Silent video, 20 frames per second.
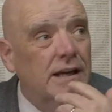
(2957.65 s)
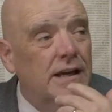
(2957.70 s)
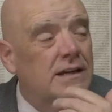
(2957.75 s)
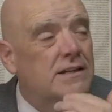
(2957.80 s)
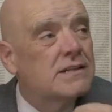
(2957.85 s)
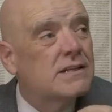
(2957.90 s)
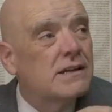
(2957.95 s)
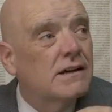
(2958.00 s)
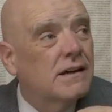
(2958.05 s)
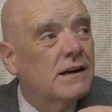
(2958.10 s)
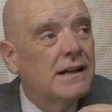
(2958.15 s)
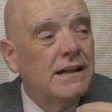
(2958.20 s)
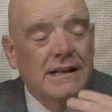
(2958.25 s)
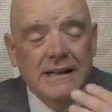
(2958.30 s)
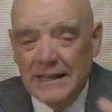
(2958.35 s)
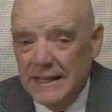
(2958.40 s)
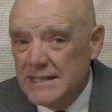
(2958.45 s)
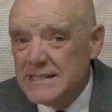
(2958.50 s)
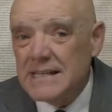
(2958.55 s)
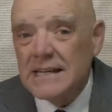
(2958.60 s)
It's a
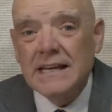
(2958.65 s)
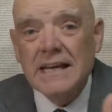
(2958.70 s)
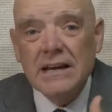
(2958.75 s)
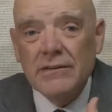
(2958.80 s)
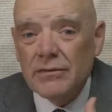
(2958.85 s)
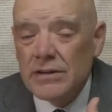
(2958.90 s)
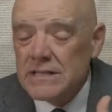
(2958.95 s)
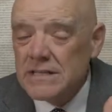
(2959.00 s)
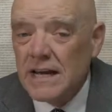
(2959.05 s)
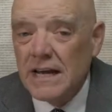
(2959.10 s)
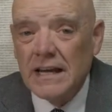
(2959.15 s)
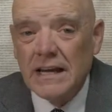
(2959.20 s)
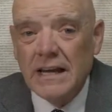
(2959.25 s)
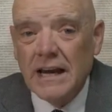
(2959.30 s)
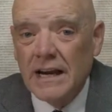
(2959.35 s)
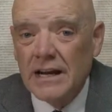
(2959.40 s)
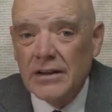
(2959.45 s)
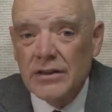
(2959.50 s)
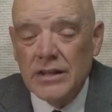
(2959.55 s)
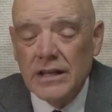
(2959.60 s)
it's a give and take
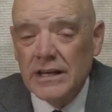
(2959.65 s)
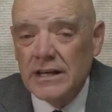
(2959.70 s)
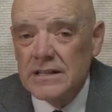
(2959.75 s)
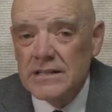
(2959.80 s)
kind of thing.